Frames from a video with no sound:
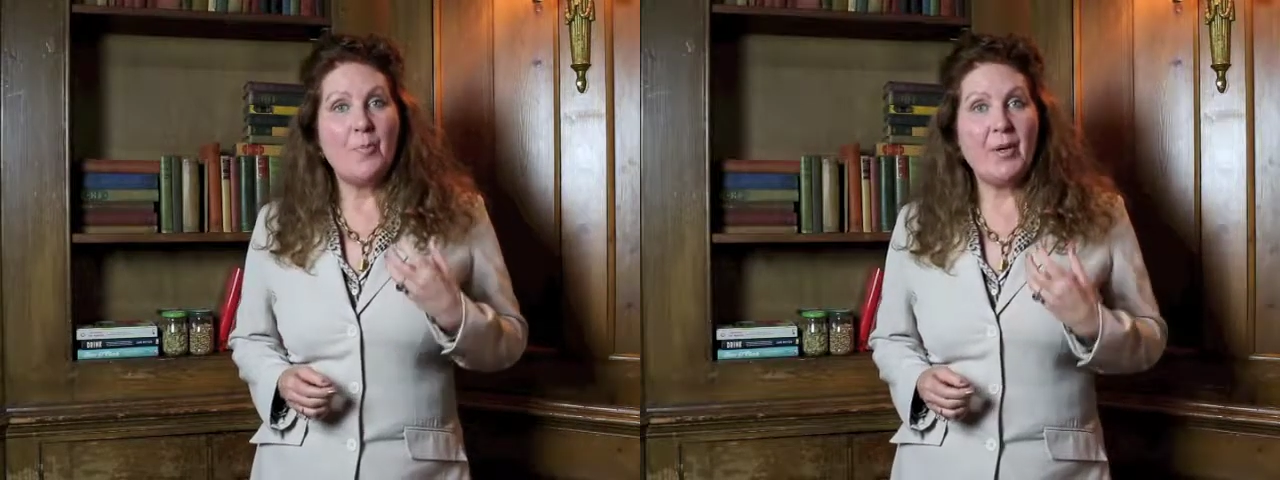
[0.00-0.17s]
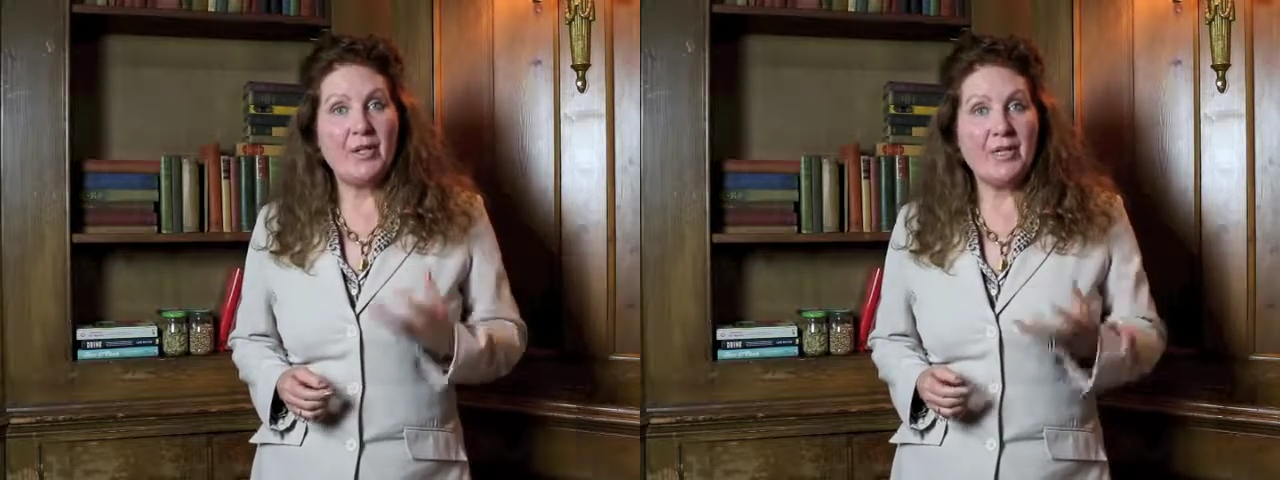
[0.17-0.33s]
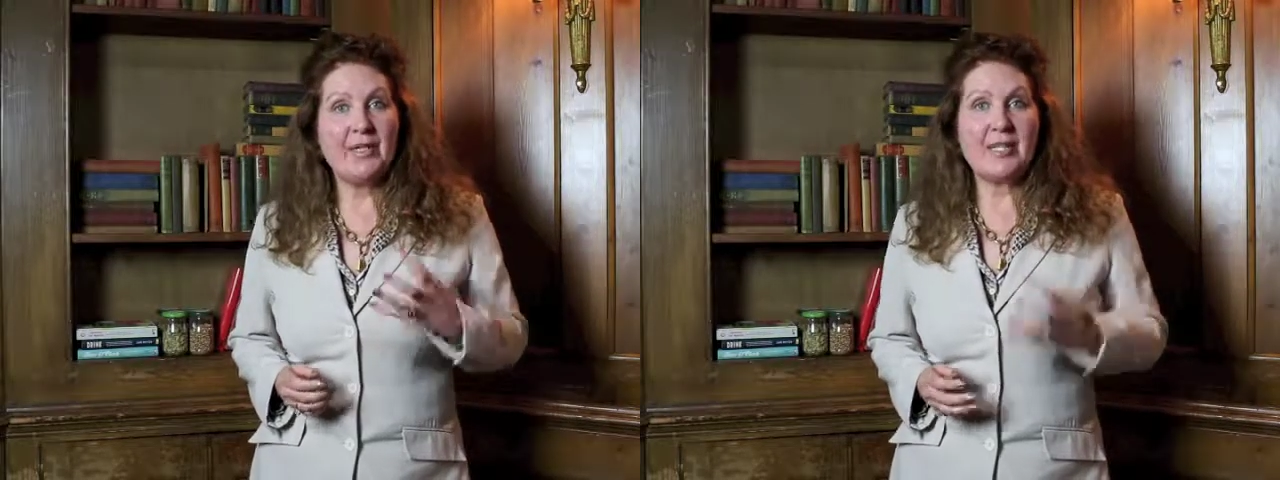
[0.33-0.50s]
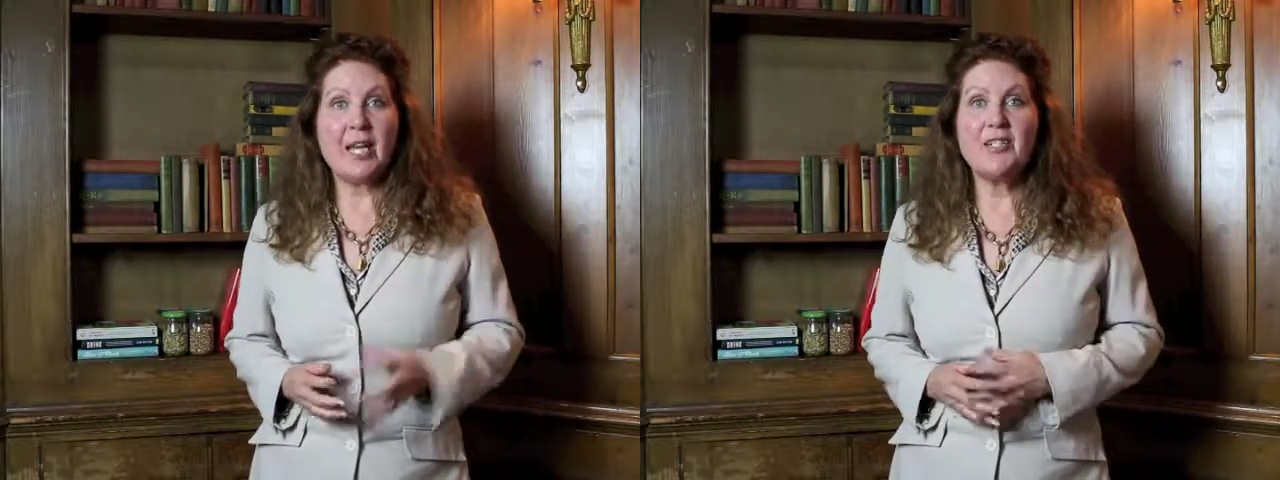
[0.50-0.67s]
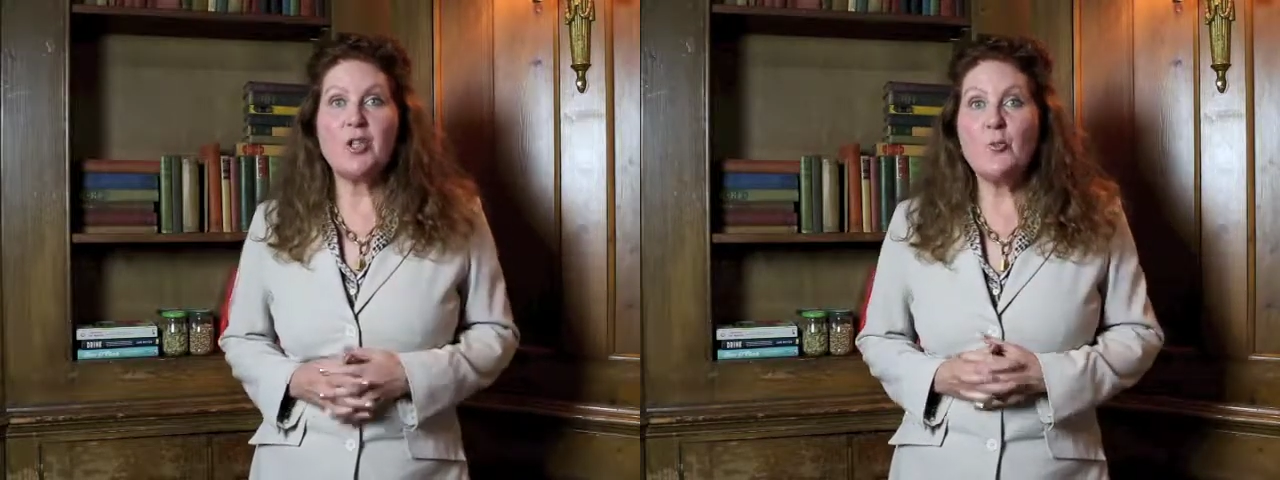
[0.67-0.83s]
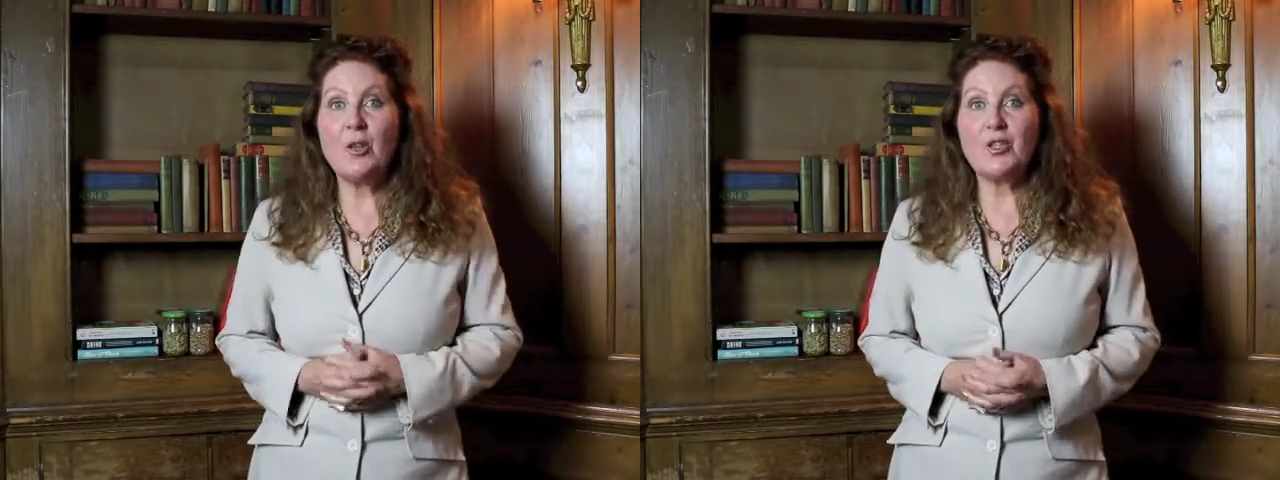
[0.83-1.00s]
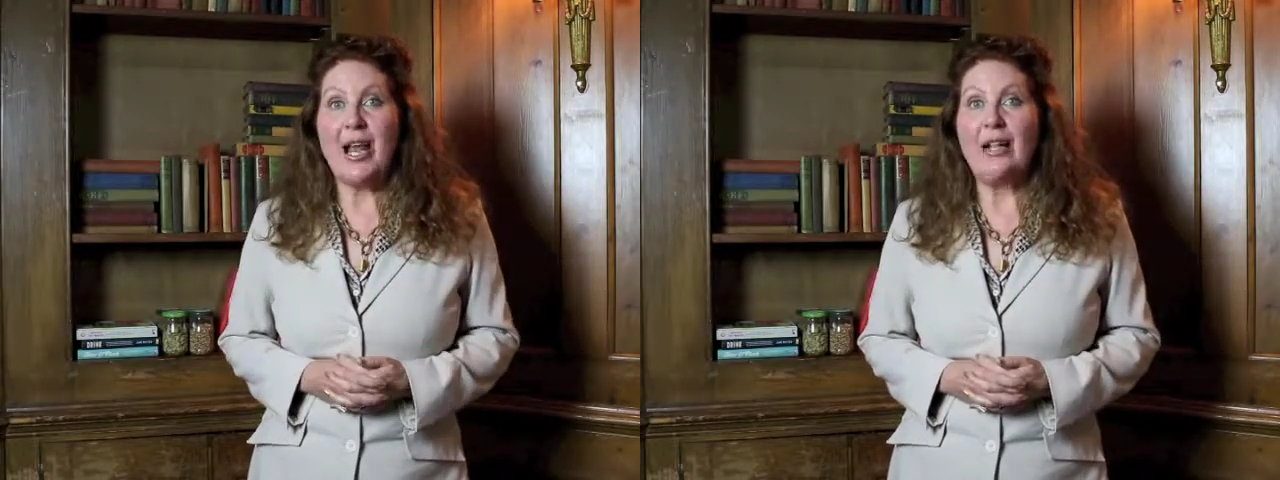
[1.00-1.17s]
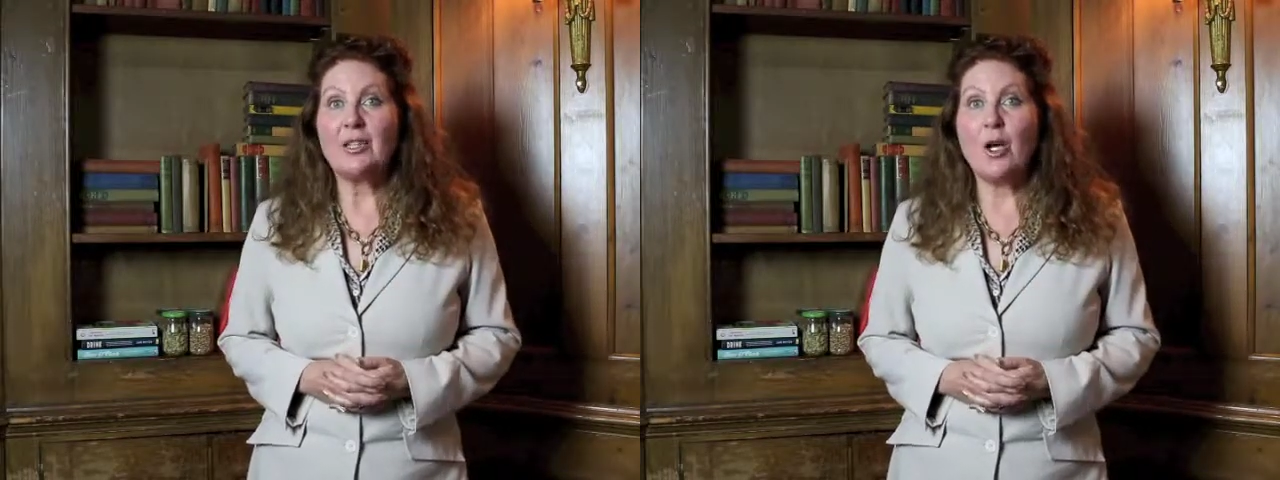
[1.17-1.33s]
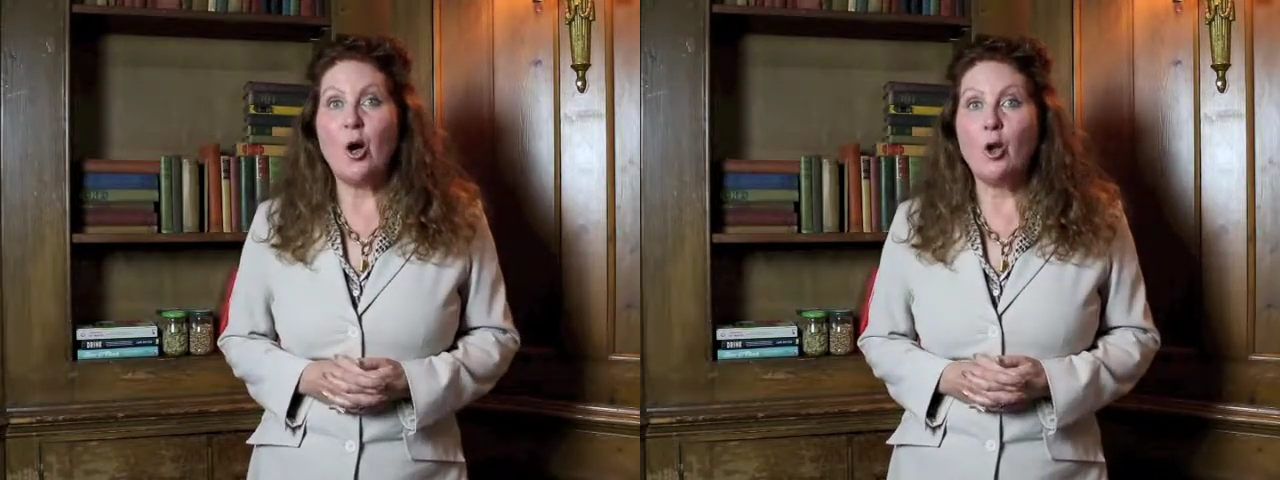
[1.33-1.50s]
but too much
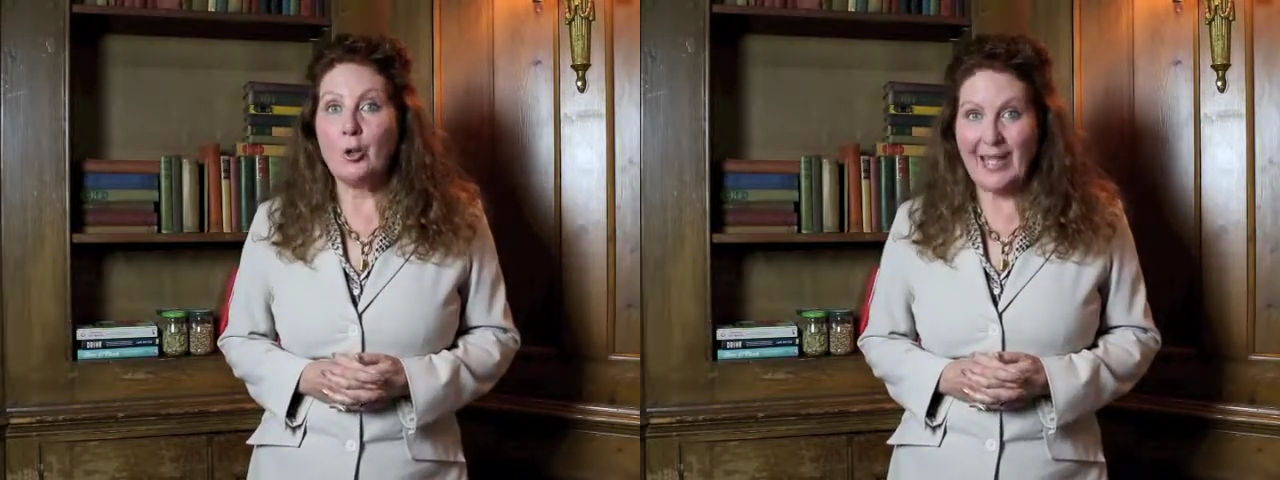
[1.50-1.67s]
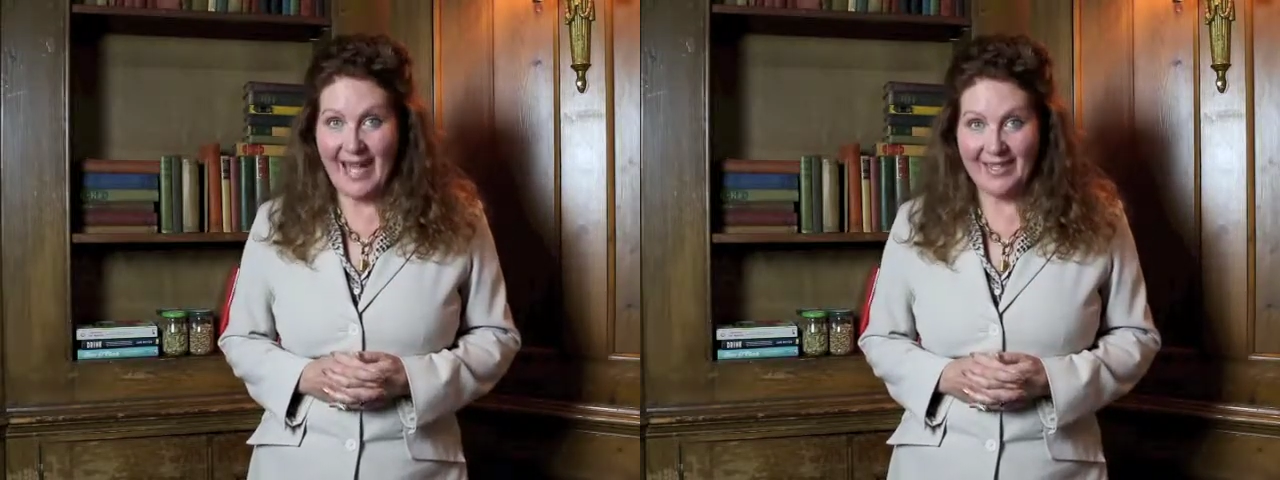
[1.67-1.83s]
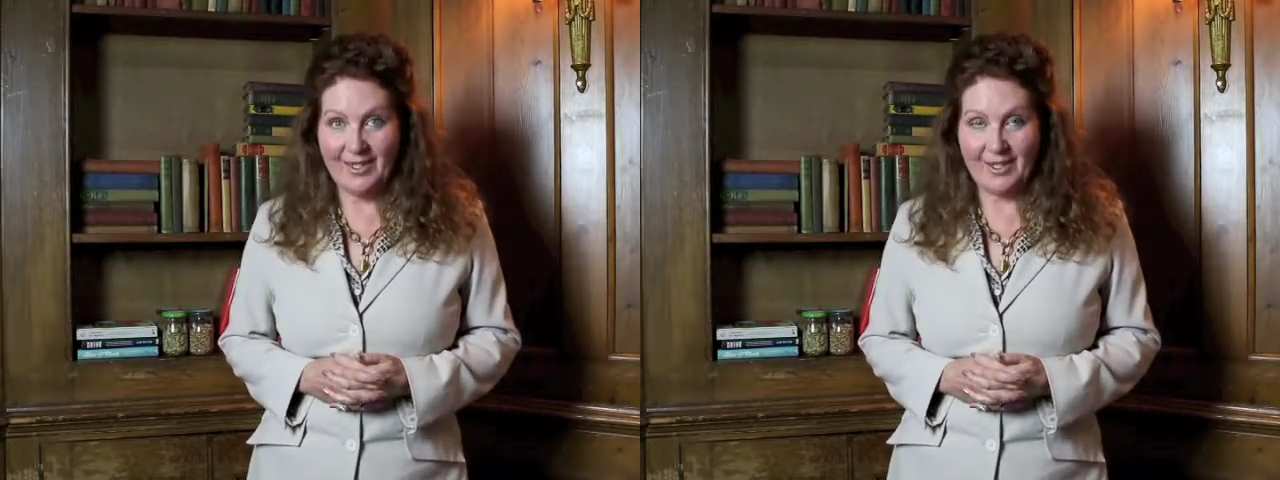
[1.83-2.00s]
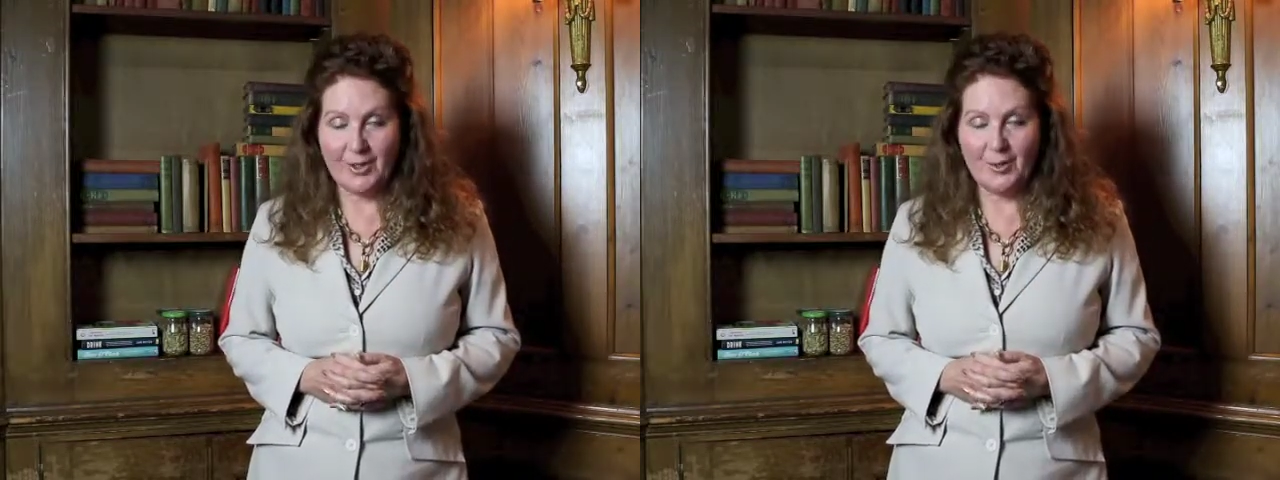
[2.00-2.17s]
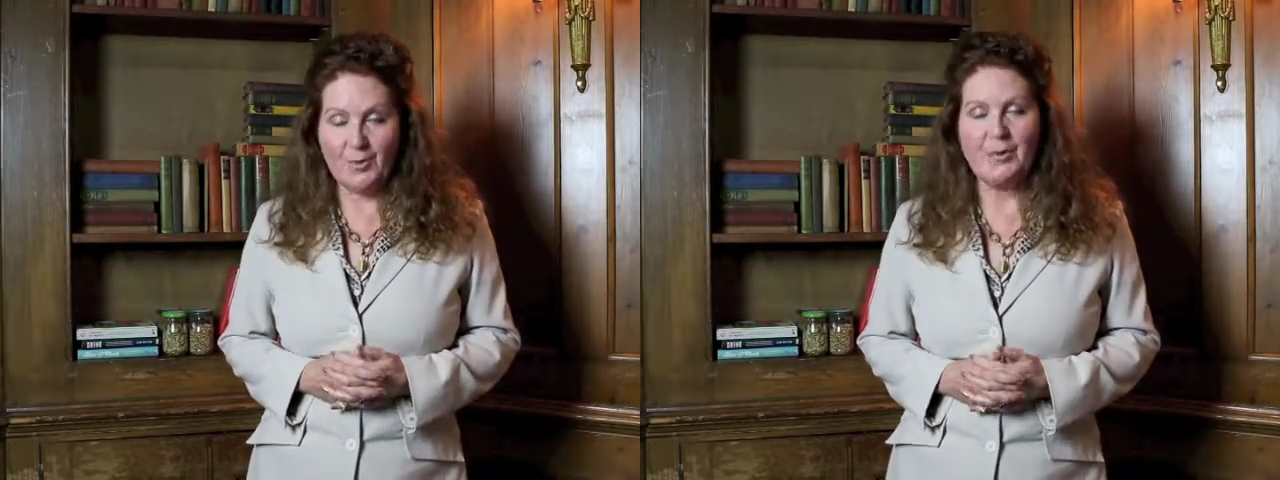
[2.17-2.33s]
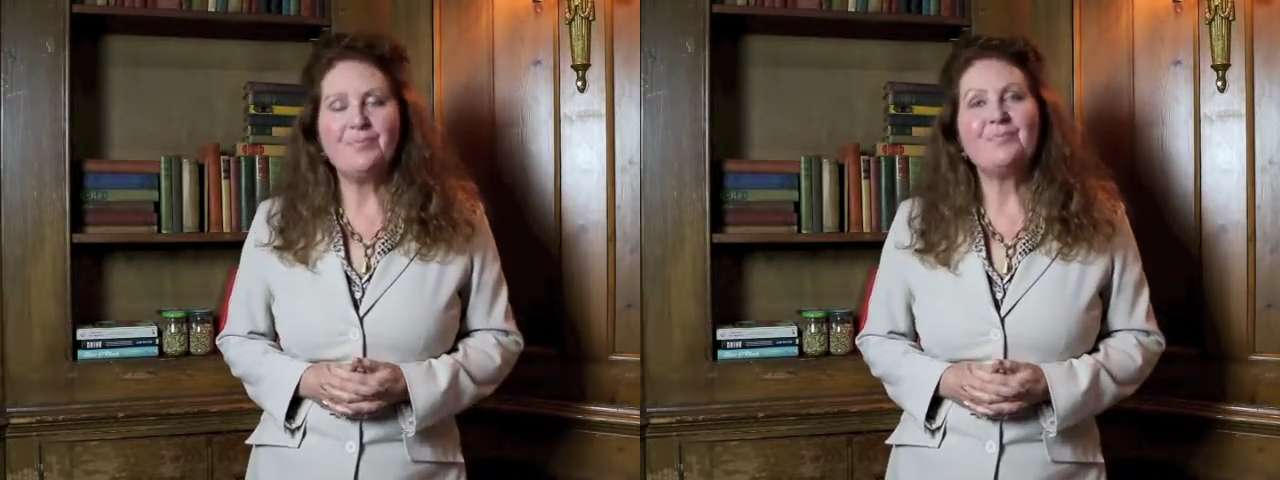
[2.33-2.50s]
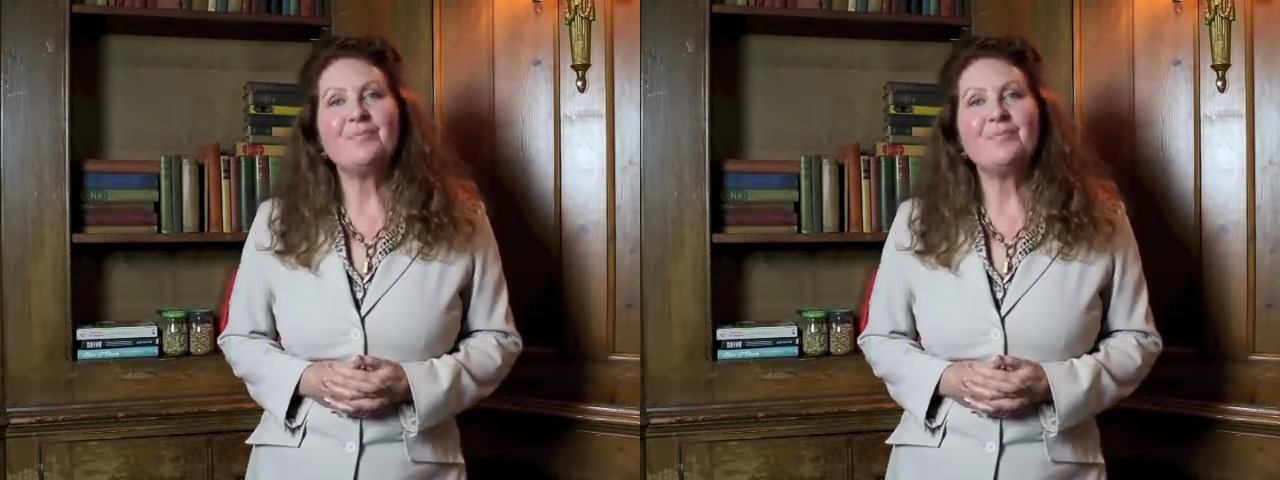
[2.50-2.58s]
alcohol can do.